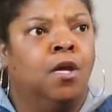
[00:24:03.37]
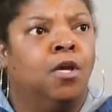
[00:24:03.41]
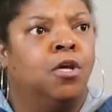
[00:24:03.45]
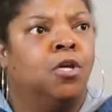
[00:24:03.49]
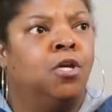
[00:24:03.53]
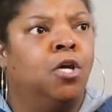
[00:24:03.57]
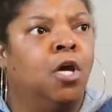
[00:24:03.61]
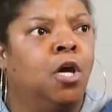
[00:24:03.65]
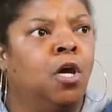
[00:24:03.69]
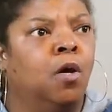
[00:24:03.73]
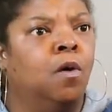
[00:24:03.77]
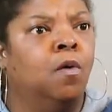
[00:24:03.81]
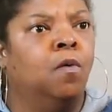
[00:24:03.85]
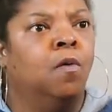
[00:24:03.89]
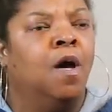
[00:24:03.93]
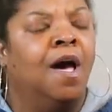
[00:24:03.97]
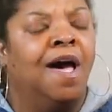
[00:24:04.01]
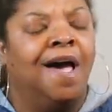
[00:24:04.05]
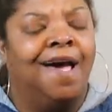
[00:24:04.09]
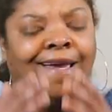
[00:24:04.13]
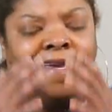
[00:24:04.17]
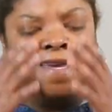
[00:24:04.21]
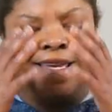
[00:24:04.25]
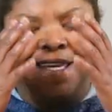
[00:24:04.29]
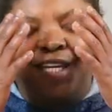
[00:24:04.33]
You
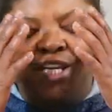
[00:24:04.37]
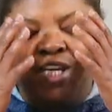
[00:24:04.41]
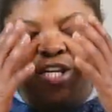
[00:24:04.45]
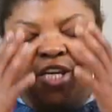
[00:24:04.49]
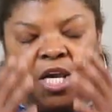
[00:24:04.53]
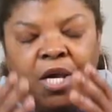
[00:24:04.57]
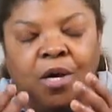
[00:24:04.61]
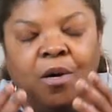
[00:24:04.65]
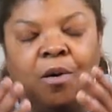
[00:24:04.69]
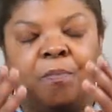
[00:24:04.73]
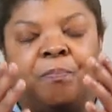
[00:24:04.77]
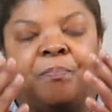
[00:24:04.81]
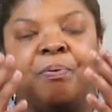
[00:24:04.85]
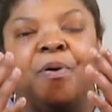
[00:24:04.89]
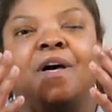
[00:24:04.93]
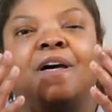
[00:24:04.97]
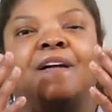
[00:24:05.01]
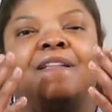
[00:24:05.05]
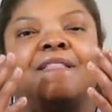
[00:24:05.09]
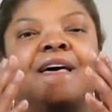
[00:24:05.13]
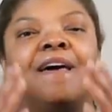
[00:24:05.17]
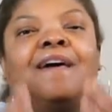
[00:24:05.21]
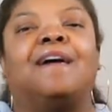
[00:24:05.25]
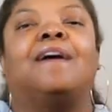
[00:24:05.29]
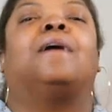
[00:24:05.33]

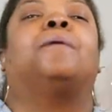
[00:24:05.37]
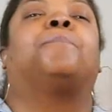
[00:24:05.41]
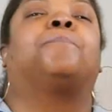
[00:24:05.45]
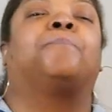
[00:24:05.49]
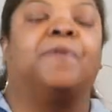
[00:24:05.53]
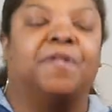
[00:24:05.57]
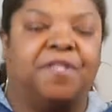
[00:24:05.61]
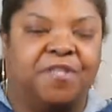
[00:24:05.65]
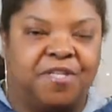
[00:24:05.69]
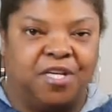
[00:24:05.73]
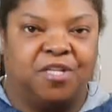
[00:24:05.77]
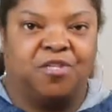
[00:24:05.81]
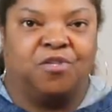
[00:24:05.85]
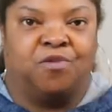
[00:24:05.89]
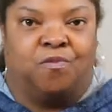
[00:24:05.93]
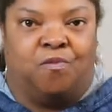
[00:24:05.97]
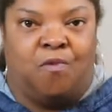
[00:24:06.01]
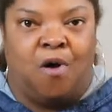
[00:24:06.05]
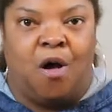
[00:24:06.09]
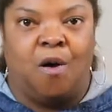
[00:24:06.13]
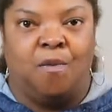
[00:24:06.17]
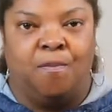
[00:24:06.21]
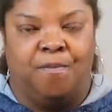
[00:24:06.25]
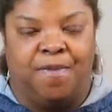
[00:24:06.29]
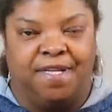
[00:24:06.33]
put up with this
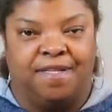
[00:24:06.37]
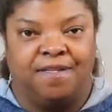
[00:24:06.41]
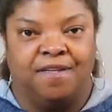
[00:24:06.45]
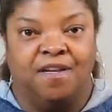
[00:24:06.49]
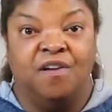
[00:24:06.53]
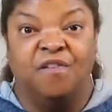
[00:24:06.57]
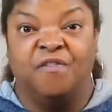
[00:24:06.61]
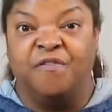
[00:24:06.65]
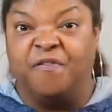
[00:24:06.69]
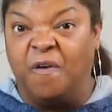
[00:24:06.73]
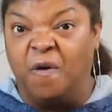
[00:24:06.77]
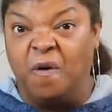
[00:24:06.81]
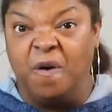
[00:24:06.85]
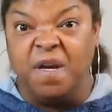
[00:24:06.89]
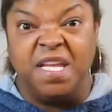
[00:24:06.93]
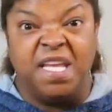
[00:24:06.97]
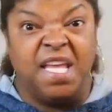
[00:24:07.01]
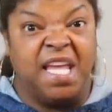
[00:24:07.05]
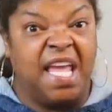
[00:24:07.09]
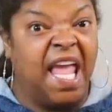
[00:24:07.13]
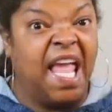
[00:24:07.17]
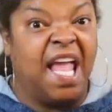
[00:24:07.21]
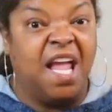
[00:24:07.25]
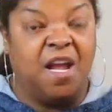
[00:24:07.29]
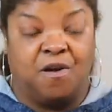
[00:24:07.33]
woman for
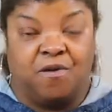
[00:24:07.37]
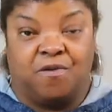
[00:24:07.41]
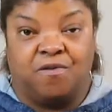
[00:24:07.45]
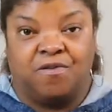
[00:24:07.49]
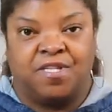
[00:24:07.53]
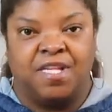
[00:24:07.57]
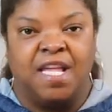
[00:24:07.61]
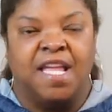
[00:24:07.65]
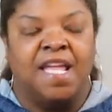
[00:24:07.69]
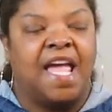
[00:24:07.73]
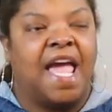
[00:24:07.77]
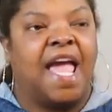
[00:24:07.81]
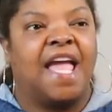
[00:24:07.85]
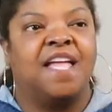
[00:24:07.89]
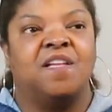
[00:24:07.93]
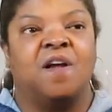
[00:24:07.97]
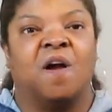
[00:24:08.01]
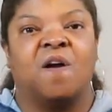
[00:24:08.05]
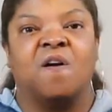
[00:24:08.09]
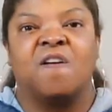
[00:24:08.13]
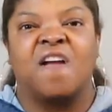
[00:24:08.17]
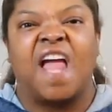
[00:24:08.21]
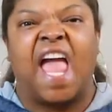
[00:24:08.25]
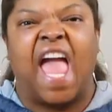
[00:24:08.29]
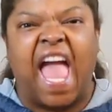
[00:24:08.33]
years and
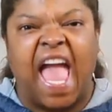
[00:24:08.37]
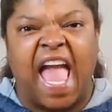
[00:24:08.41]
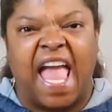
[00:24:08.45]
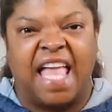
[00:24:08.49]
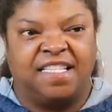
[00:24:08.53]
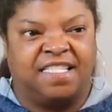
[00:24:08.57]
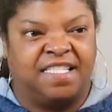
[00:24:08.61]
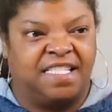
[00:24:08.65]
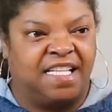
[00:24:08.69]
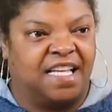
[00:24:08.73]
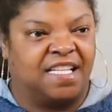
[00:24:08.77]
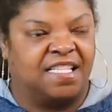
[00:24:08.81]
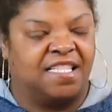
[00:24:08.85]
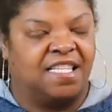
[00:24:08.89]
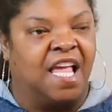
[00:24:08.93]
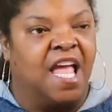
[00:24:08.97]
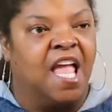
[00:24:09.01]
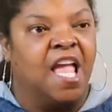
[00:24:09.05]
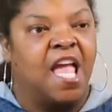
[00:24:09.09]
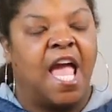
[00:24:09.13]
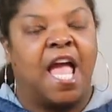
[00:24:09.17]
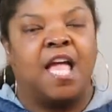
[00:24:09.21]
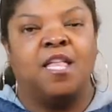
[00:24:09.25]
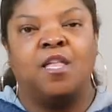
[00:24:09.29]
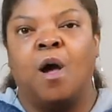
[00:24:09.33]
her antics
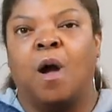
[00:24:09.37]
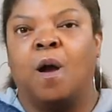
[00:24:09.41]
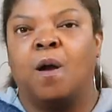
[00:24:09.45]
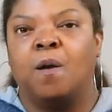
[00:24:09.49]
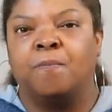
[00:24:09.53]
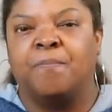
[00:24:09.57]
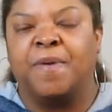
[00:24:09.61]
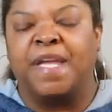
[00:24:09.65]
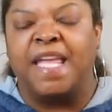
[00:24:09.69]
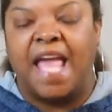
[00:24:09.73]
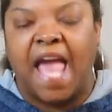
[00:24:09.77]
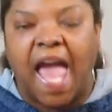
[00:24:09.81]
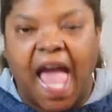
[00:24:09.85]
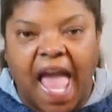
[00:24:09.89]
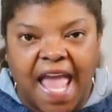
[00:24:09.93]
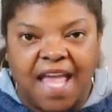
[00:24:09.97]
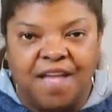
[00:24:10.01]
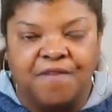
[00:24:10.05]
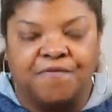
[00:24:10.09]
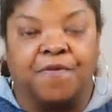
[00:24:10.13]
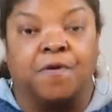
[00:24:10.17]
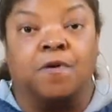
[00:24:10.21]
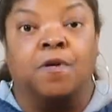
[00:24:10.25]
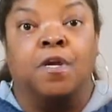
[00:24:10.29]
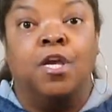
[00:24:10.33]
and her
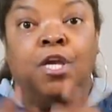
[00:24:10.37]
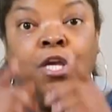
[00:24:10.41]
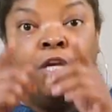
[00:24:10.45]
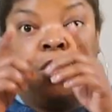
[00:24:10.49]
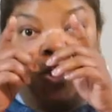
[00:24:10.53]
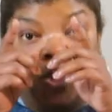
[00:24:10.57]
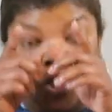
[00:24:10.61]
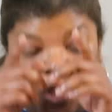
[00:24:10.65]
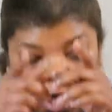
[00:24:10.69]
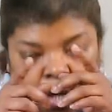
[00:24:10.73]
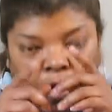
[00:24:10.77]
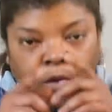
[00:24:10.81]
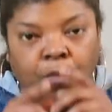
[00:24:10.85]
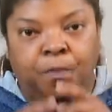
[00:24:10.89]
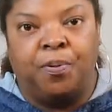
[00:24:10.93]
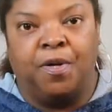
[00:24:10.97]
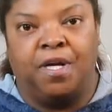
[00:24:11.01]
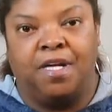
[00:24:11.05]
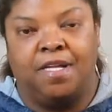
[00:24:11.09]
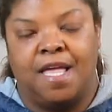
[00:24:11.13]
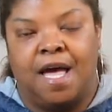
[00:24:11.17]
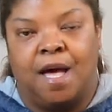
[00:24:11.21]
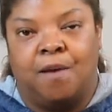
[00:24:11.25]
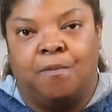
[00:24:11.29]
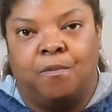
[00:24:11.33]
behavior. You
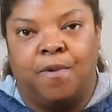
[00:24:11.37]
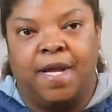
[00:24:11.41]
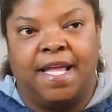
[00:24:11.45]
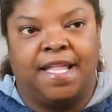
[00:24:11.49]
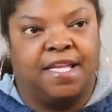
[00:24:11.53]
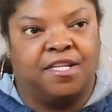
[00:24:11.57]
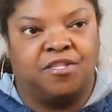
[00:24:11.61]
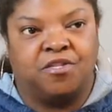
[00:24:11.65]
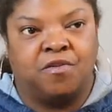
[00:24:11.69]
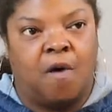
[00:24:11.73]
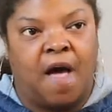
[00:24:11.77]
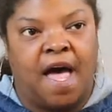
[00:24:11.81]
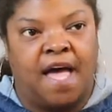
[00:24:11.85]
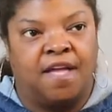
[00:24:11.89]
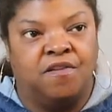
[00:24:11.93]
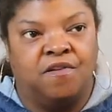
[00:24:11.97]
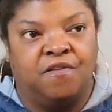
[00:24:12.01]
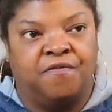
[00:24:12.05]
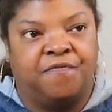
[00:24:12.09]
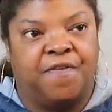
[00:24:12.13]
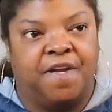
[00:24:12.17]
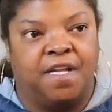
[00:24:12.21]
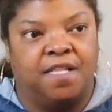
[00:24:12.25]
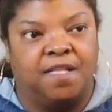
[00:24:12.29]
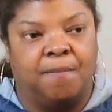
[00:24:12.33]
put up with it. So I
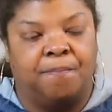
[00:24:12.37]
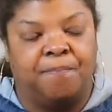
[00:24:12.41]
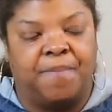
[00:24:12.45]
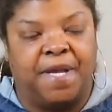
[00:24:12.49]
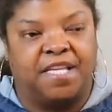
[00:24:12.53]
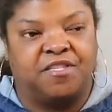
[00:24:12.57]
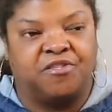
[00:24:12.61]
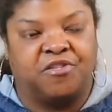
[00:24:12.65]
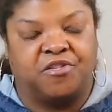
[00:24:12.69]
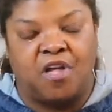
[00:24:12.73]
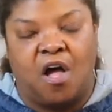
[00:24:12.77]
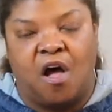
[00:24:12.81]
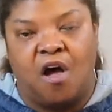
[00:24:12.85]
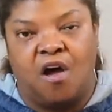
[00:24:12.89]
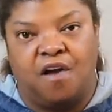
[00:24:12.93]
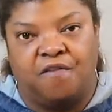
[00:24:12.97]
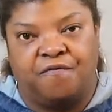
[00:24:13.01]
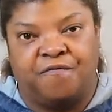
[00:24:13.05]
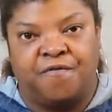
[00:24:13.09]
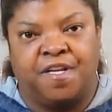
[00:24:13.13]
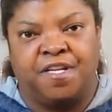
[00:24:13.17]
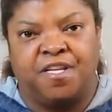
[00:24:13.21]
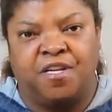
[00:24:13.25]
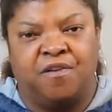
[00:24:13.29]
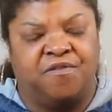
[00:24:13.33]
don't feel a bit
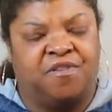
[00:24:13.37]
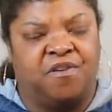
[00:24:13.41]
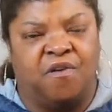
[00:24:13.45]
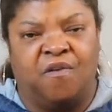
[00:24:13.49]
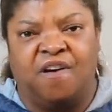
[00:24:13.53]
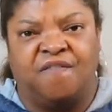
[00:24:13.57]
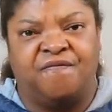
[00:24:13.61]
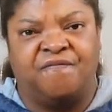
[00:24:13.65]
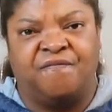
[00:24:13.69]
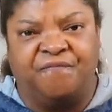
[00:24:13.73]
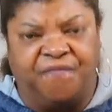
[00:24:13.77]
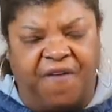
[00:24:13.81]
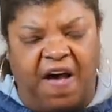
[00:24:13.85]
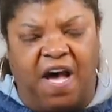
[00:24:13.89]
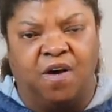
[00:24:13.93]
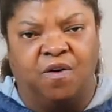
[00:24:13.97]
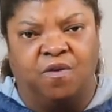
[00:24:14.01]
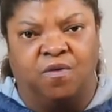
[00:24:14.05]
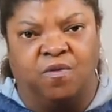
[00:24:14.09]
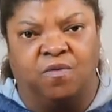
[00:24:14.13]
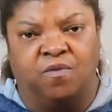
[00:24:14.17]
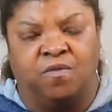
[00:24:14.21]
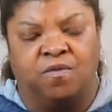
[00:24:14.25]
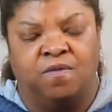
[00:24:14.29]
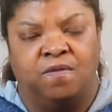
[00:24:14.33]
sorry for you. You're a
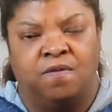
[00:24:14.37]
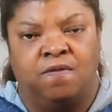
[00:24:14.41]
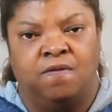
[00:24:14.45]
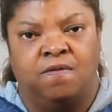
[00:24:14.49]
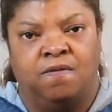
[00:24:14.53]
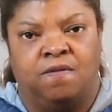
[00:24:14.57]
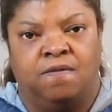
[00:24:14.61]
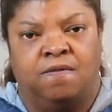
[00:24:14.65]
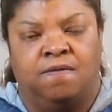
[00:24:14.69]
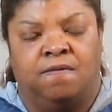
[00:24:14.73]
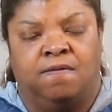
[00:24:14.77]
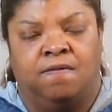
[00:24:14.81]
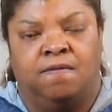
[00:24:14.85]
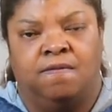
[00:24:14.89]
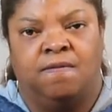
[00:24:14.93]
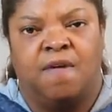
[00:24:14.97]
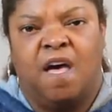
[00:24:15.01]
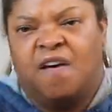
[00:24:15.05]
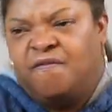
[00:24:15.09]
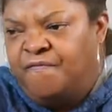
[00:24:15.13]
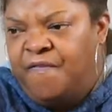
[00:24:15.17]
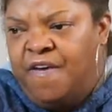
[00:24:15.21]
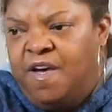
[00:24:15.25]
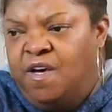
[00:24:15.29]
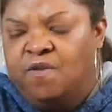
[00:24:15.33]
fool.
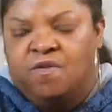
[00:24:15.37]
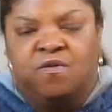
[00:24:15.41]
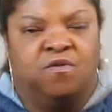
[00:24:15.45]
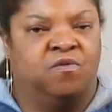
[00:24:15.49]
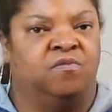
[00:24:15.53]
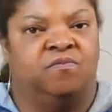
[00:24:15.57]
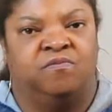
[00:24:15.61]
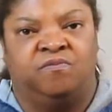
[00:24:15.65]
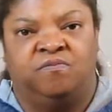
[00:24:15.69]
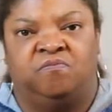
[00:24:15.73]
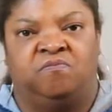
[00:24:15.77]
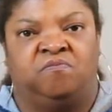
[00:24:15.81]
A fool.